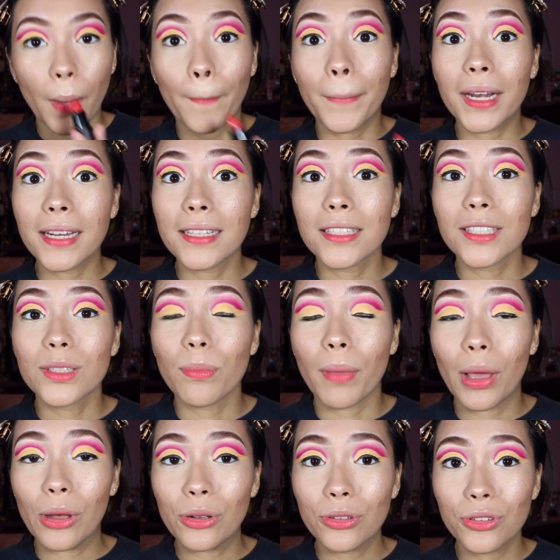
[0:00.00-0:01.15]
but it
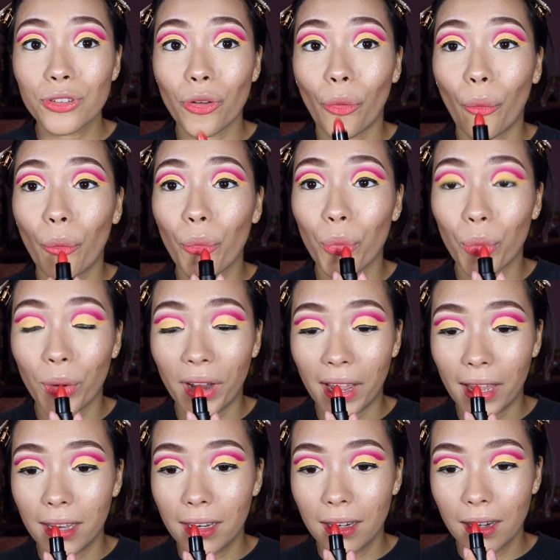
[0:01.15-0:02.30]
smells
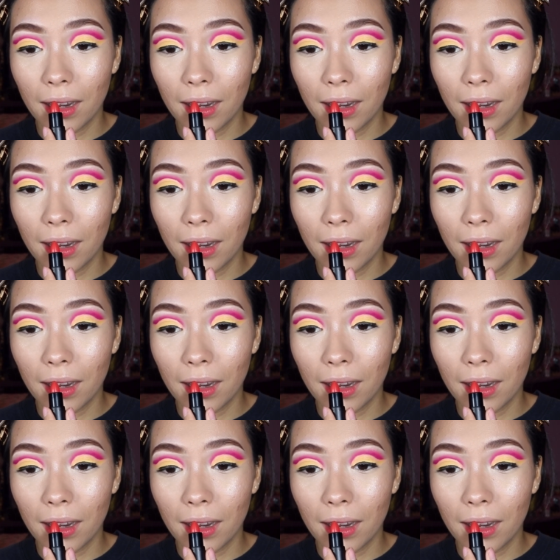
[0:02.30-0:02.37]
great.